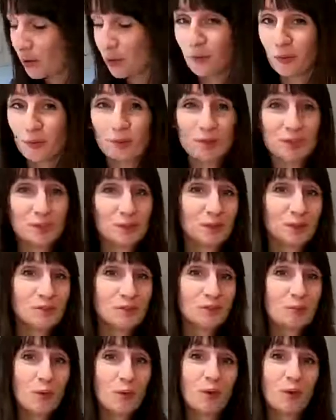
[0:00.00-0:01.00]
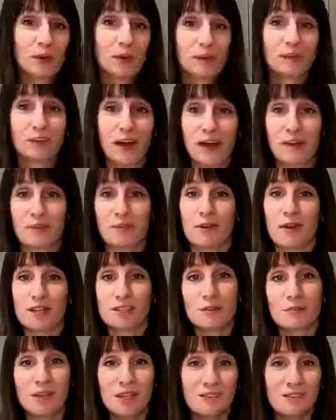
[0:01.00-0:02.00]
We'll be doing some more live
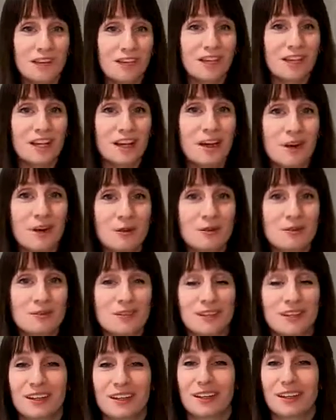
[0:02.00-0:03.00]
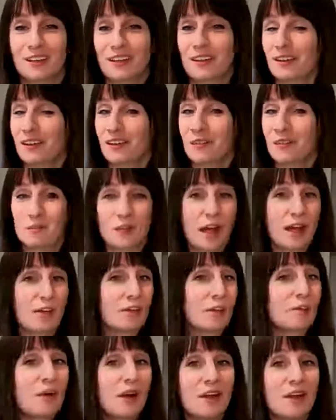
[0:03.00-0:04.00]
recipe videos
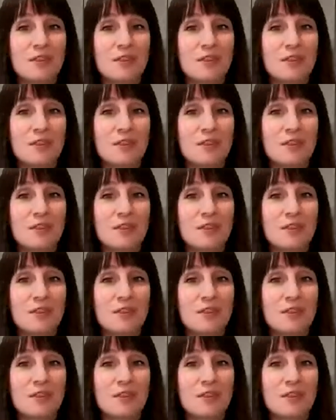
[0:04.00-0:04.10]
every month,